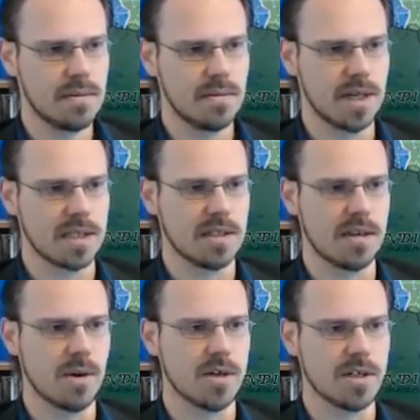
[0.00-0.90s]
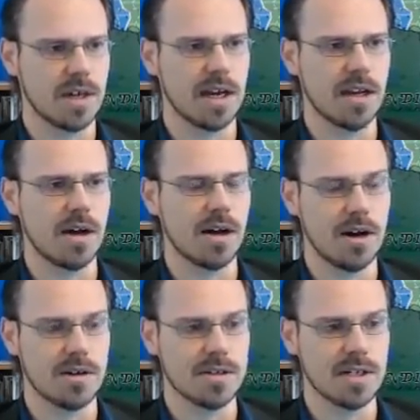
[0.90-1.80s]
Plus, the opponents are going to get a lot
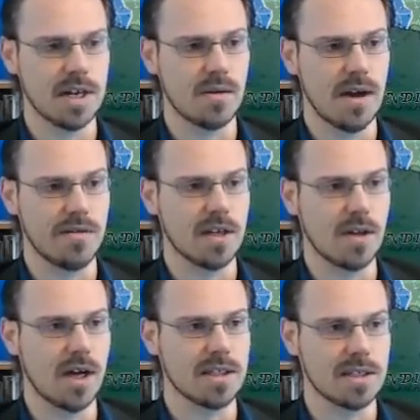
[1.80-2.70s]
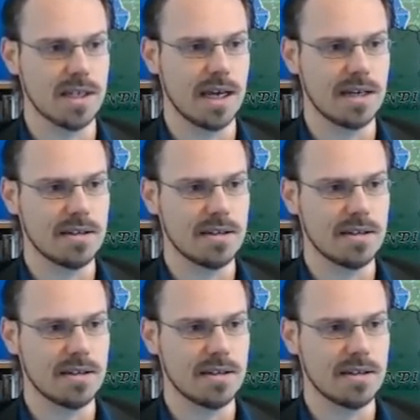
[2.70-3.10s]
harder since I don't have any losses yet.